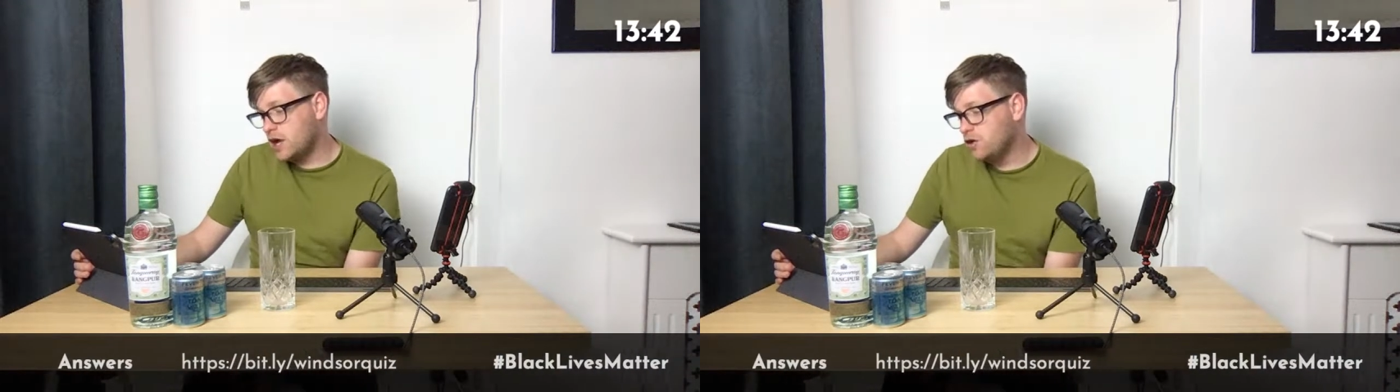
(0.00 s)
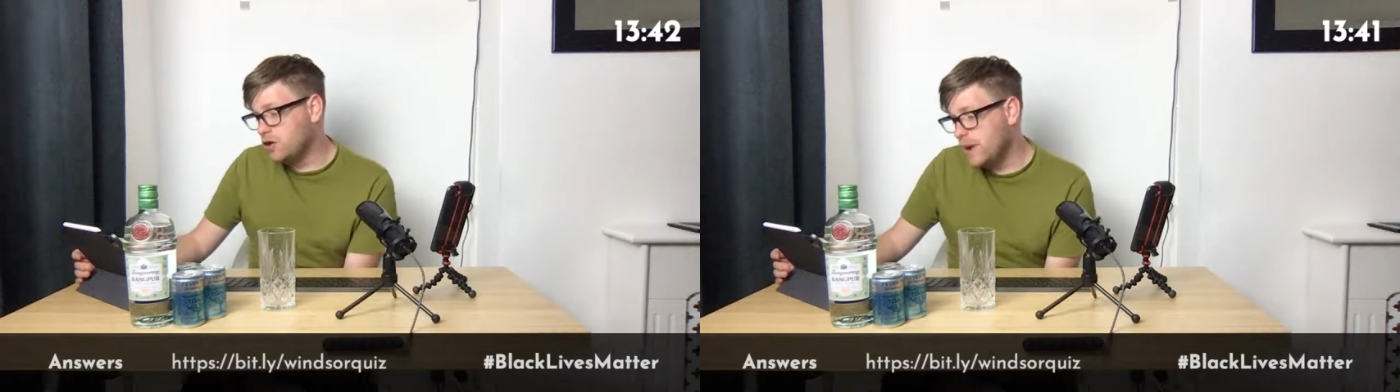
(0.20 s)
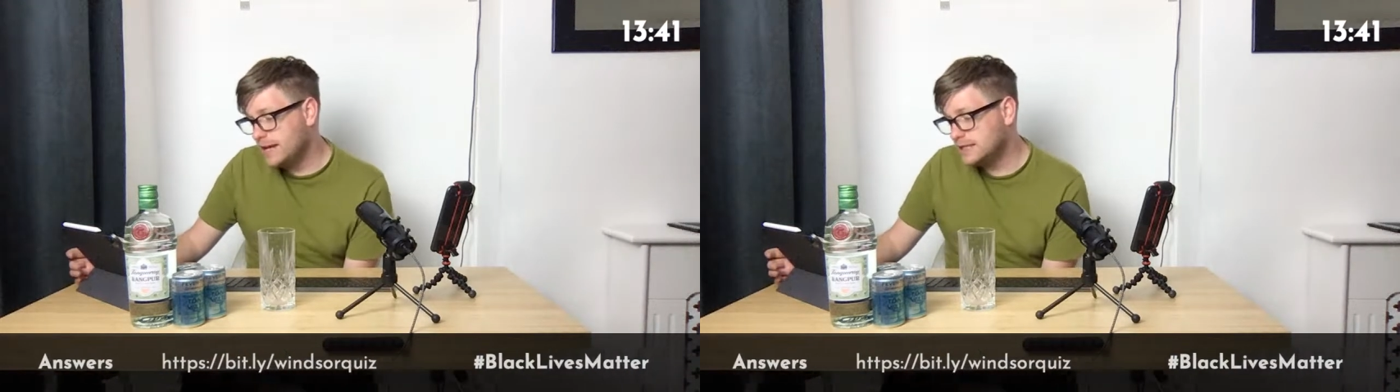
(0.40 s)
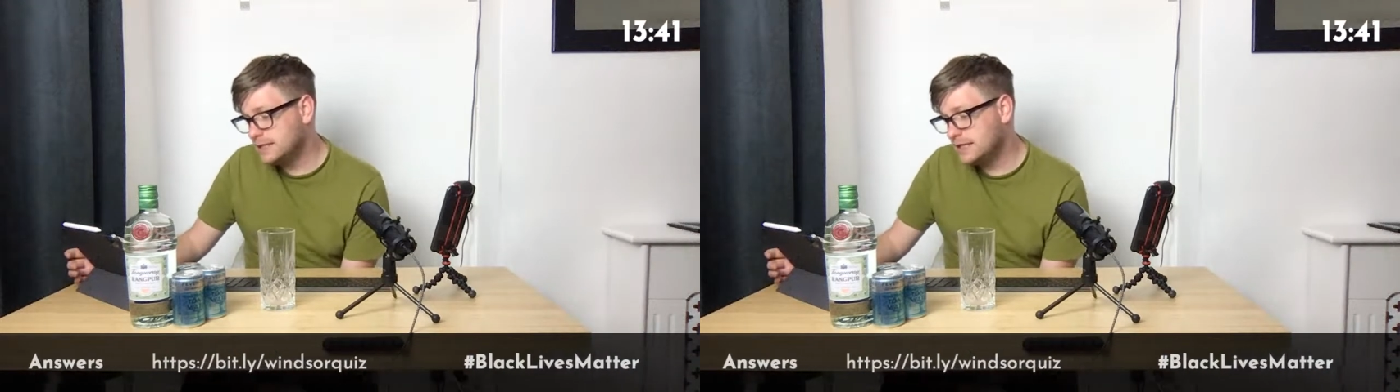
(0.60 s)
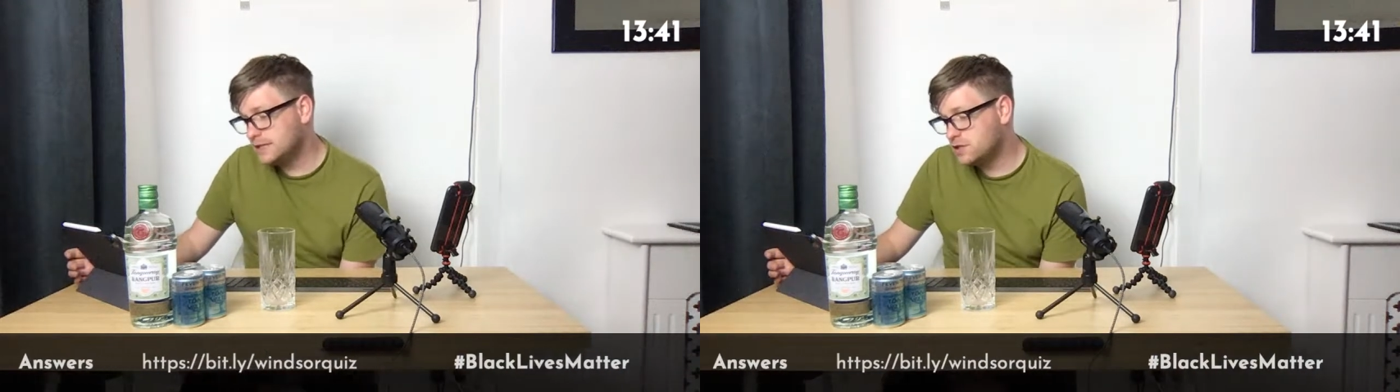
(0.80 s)
who
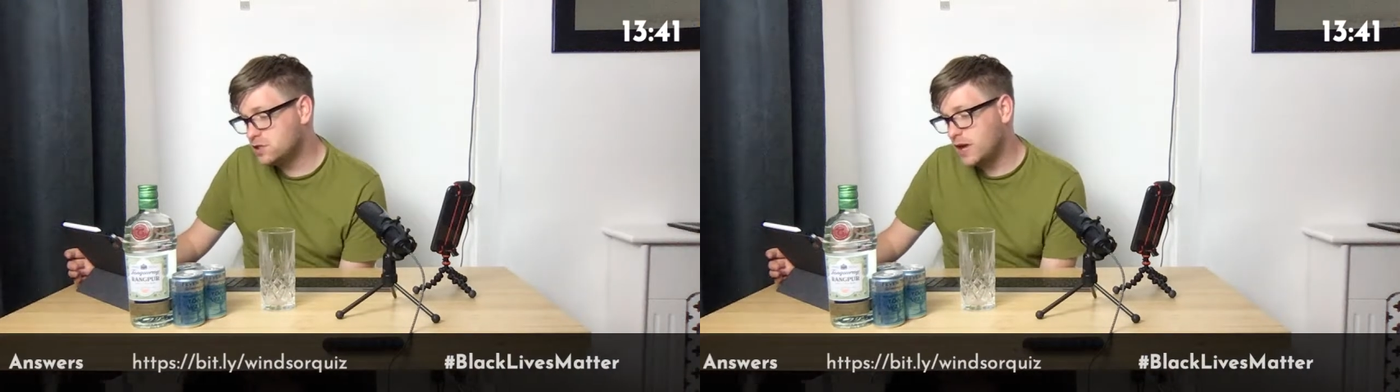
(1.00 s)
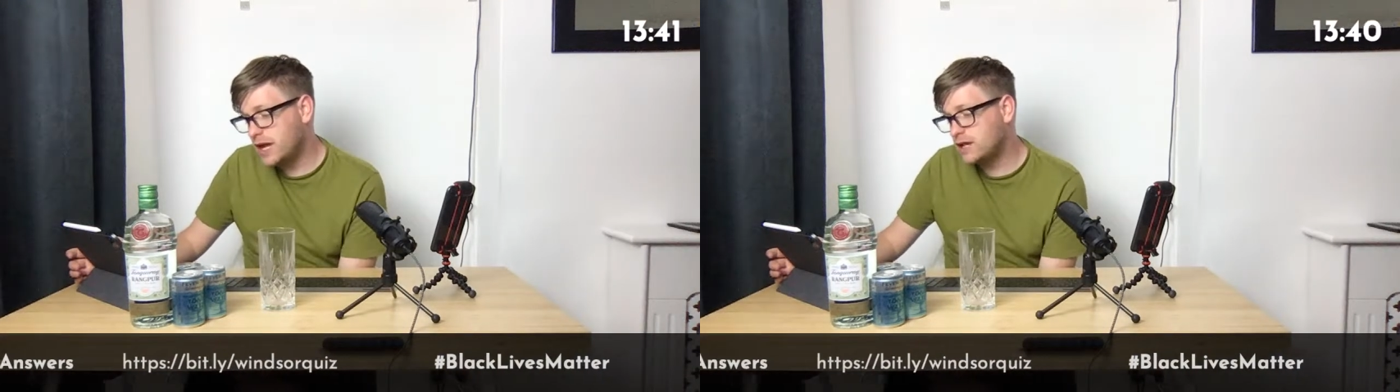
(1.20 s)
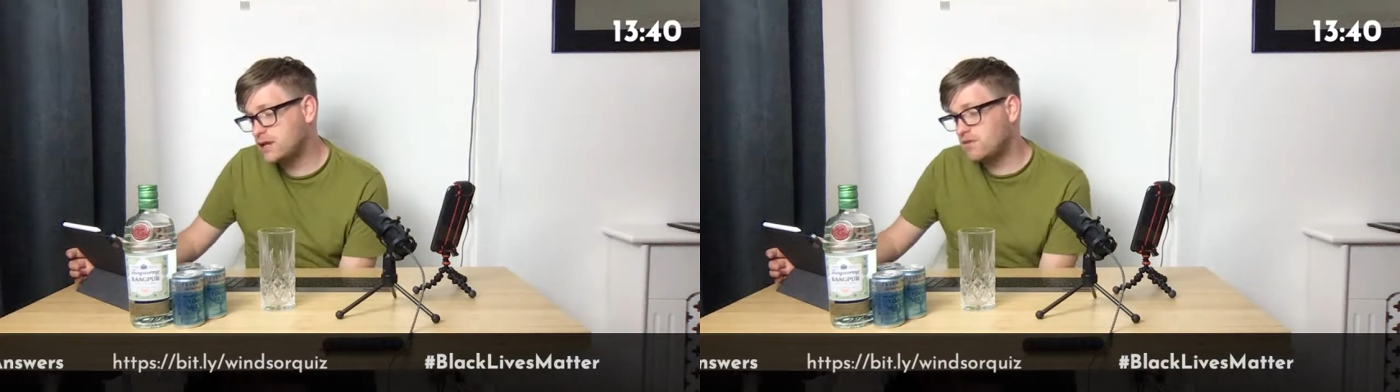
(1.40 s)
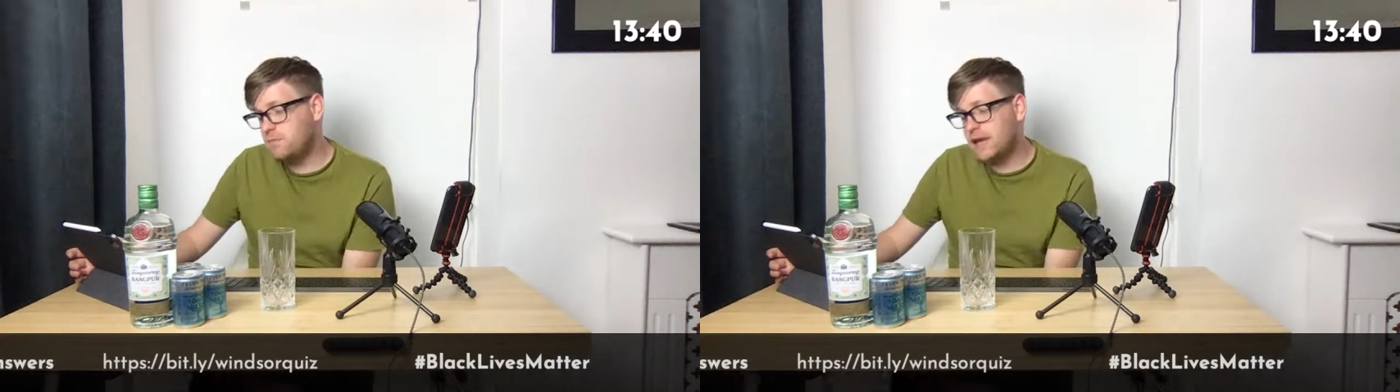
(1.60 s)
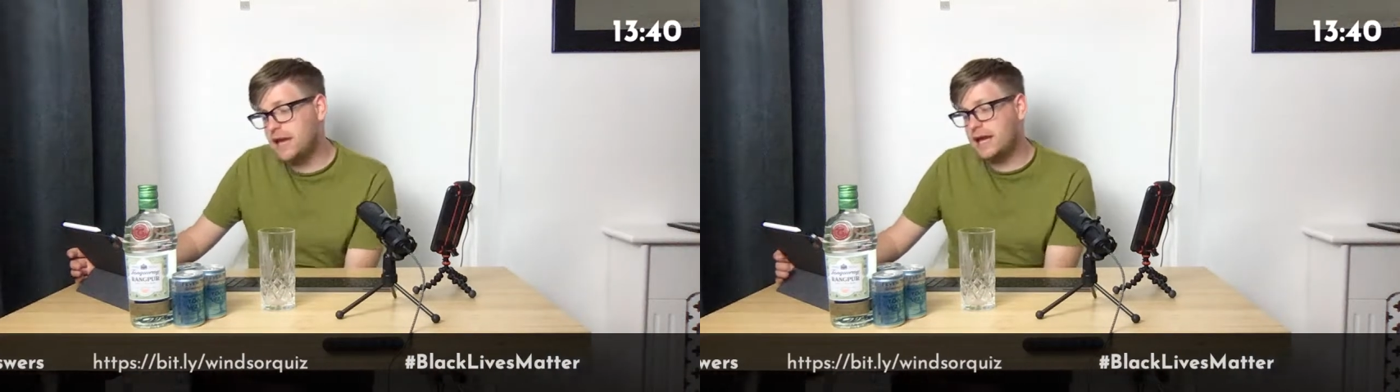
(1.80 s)
ended the trend of
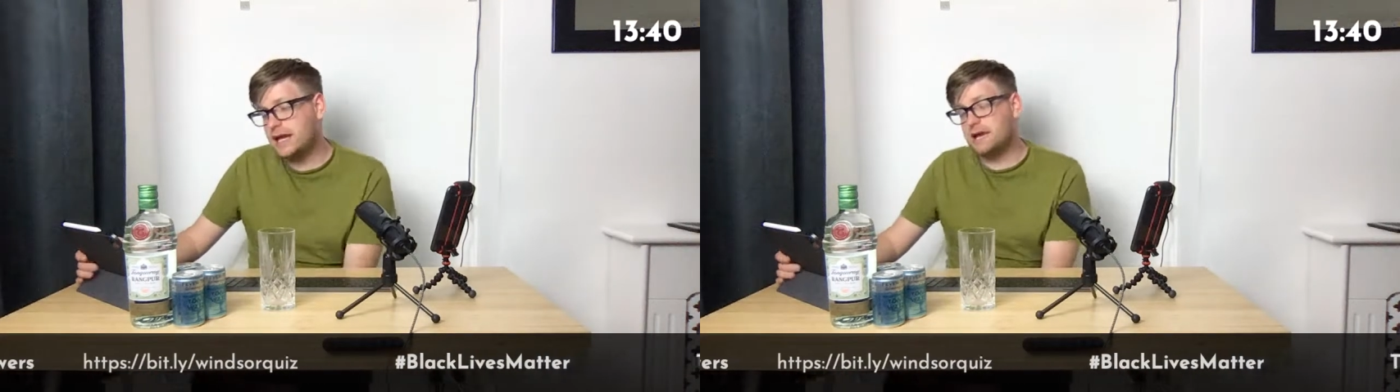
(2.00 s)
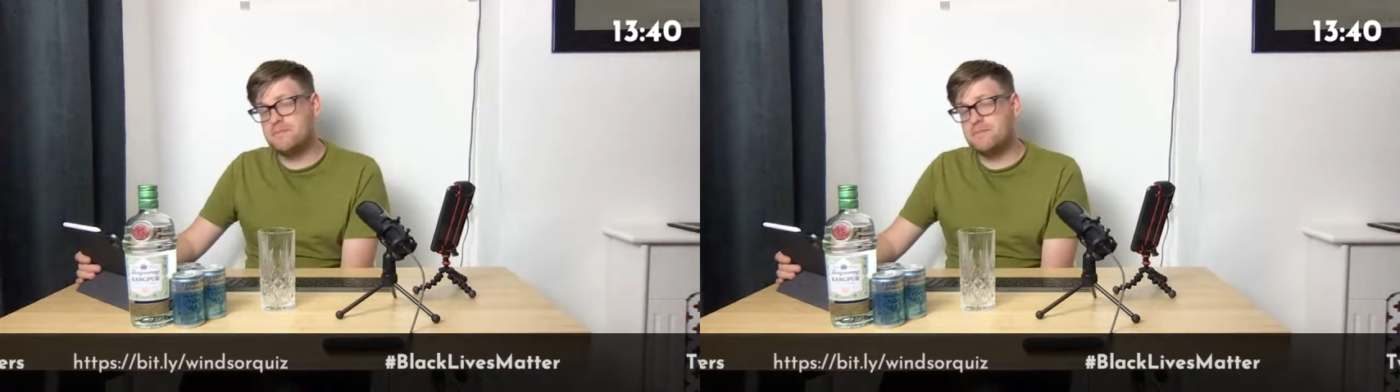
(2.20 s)
being